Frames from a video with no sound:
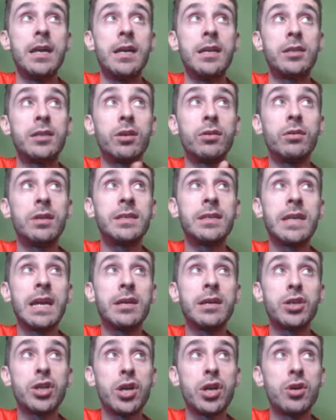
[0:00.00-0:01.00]
So this
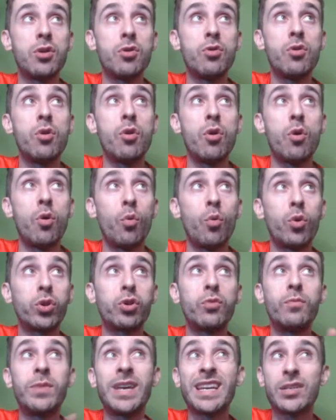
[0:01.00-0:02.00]
game show you what
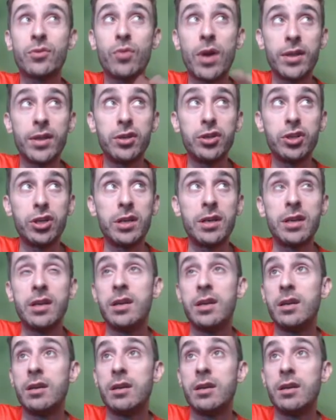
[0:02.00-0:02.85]
could be a strategy.